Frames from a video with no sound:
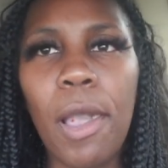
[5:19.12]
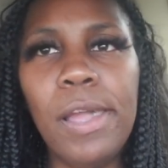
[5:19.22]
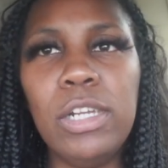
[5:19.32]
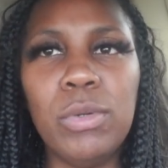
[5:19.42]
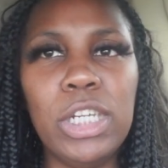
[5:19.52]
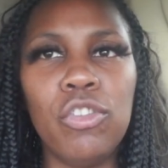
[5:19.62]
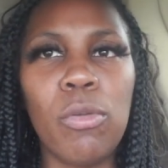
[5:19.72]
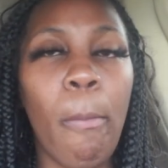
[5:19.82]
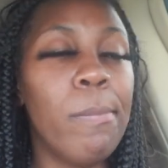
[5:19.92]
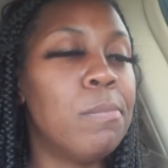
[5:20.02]

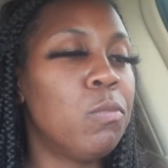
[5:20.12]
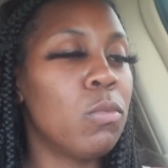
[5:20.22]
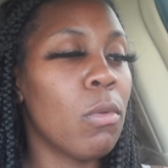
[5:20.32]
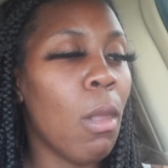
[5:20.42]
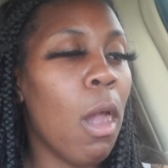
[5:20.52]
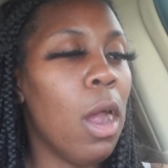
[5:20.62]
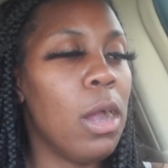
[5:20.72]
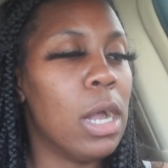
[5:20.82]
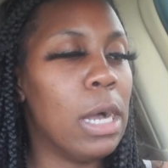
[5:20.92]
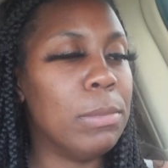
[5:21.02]
Anyways,
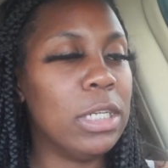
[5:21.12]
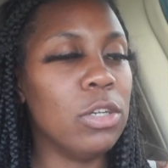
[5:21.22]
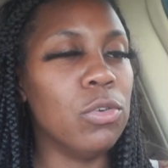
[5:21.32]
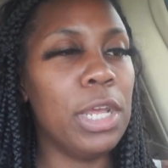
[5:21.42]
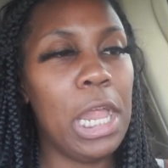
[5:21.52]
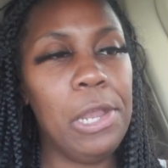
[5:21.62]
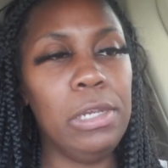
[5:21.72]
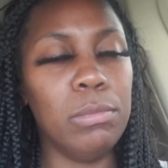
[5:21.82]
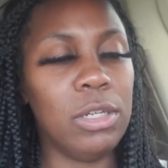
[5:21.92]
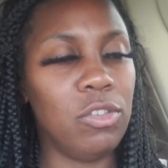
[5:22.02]
I'm about to go ahead
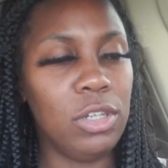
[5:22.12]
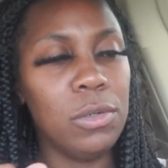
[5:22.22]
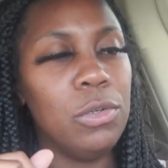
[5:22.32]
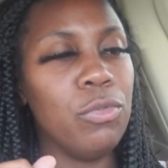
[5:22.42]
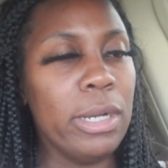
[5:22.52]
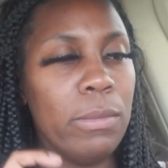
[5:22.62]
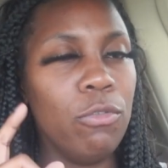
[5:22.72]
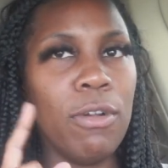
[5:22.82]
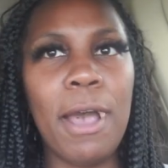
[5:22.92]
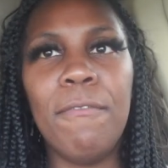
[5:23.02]
and eat my sandwich while I'm
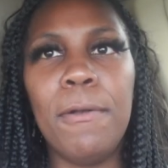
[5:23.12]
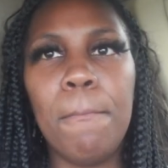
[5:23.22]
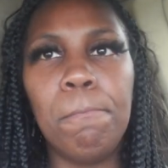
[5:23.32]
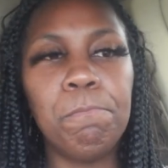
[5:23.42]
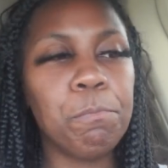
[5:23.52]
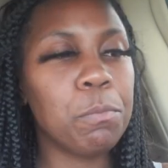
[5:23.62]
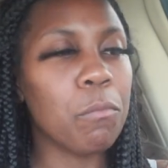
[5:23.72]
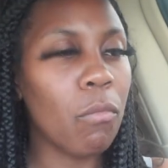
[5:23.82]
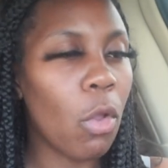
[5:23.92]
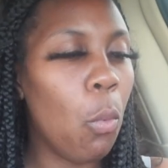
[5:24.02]
driving.
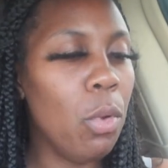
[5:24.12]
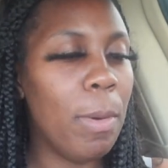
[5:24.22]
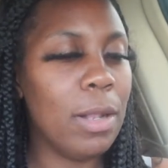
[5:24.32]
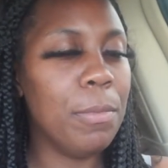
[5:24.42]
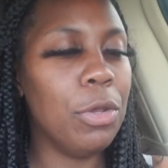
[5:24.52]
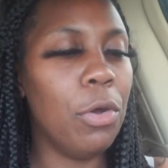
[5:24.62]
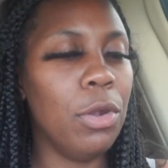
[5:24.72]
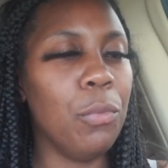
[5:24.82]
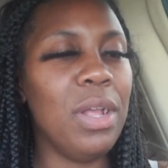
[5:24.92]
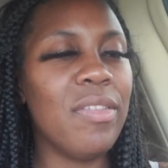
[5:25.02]
We're about to be
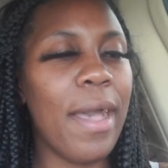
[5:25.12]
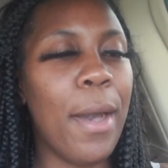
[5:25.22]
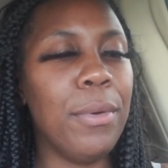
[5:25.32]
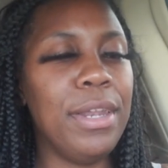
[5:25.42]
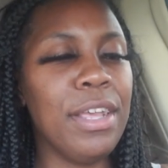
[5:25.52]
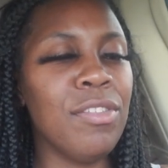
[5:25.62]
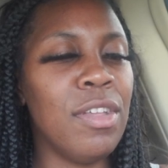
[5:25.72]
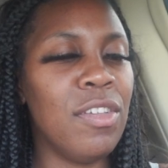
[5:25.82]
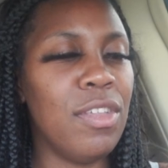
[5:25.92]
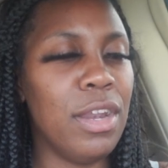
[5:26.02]
on the way to our next
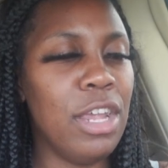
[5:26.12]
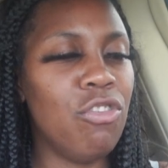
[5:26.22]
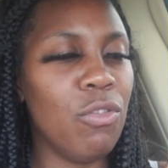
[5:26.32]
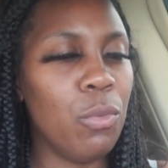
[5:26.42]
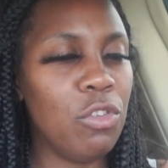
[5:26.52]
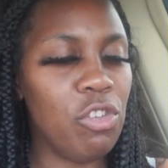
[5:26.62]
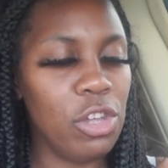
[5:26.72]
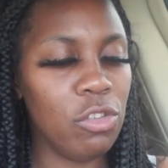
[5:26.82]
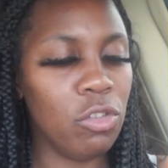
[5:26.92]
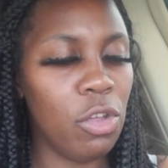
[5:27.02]
destination, which
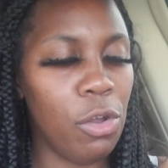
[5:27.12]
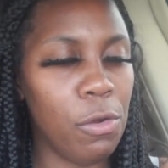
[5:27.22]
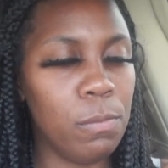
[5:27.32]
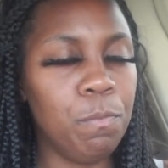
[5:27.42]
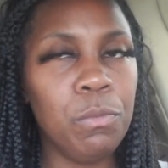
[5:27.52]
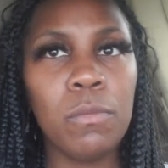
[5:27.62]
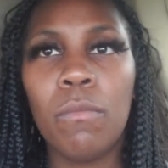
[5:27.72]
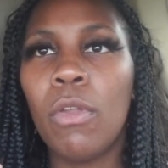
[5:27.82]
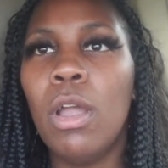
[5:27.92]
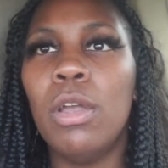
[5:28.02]
is the
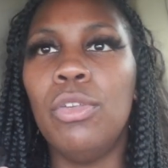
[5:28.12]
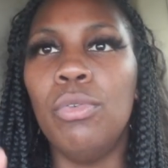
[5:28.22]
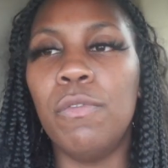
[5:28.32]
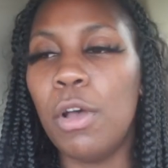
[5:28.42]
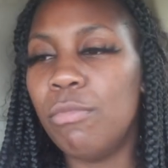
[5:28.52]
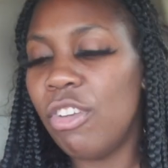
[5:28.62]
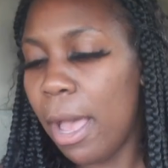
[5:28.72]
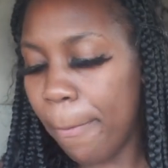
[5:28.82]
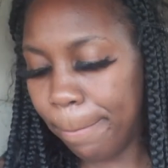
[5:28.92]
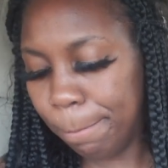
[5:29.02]
uniform
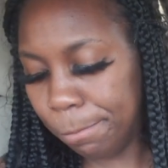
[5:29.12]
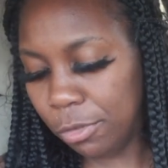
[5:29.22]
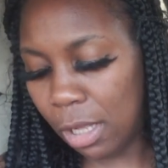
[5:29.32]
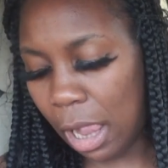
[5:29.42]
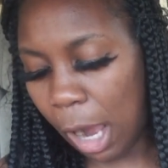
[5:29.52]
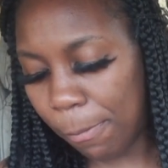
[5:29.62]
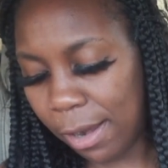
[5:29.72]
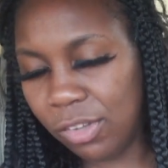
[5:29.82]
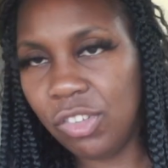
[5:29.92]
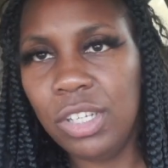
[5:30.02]
shop. And I'll
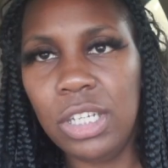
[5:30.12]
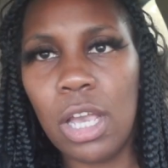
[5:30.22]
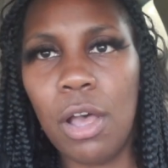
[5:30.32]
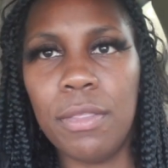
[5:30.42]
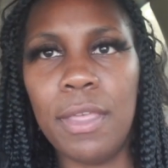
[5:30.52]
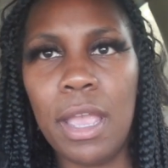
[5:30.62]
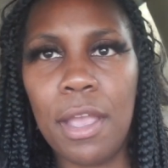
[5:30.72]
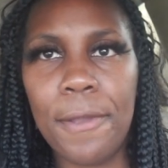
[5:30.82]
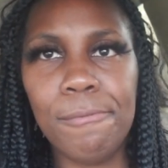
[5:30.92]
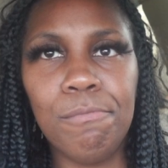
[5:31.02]
probably see y'all
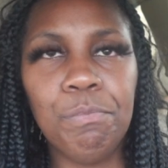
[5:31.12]
there